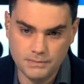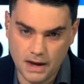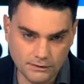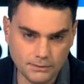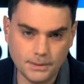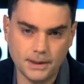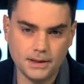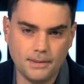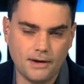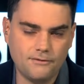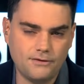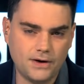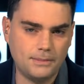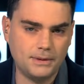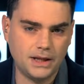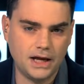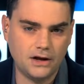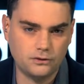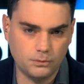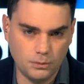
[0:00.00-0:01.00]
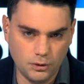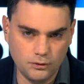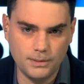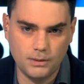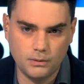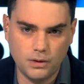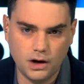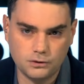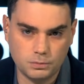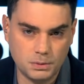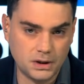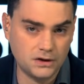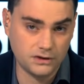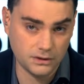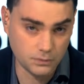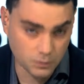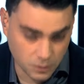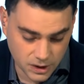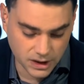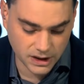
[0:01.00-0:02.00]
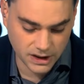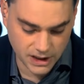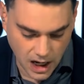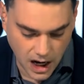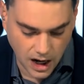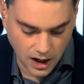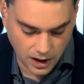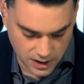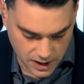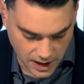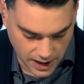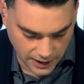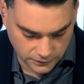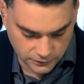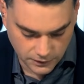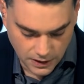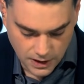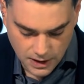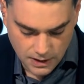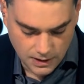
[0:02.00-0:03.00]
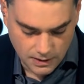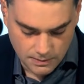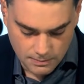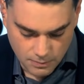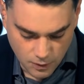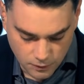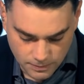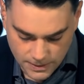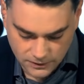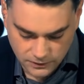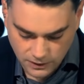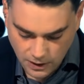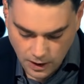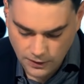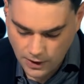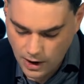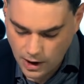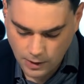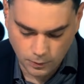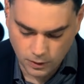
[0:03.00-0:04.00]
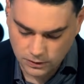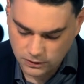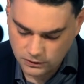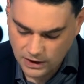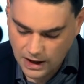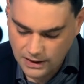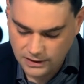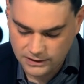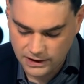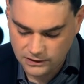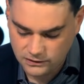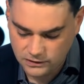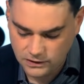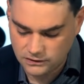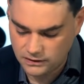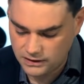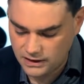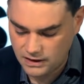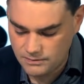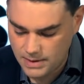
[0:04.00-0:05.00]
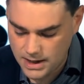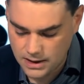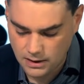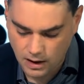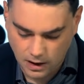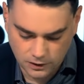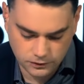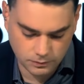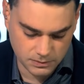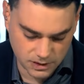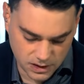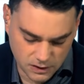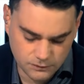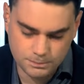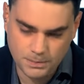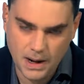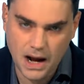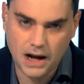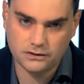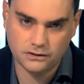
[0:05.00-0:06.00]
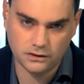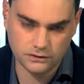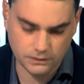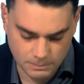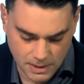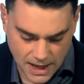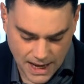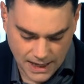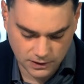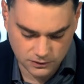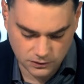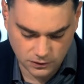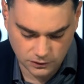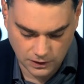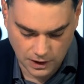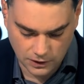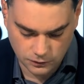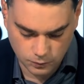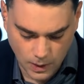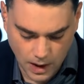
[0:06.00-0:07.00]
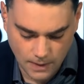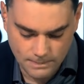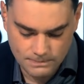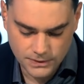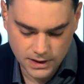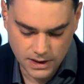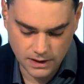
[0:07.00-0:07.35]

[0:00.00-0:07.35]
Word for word: Everybody in my family has a movement watch because they really are nice movement did all the hard work this holiday season. They've made awesome gift boxes and packages as well.